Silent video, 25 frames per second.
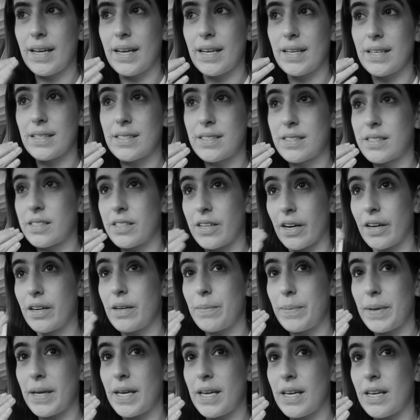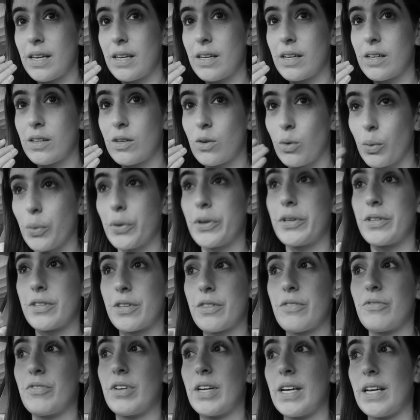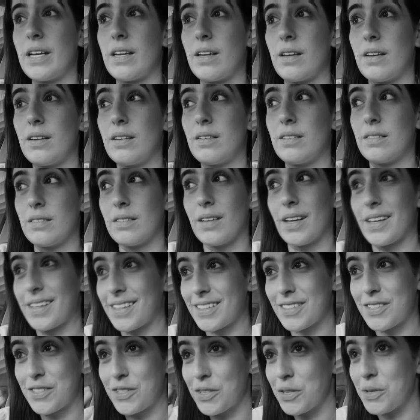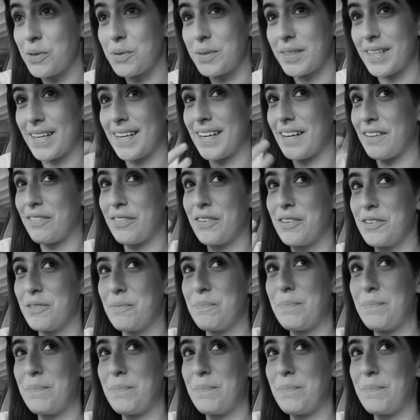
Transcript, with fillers: It's gonna be quarter to three, like soon, and I feel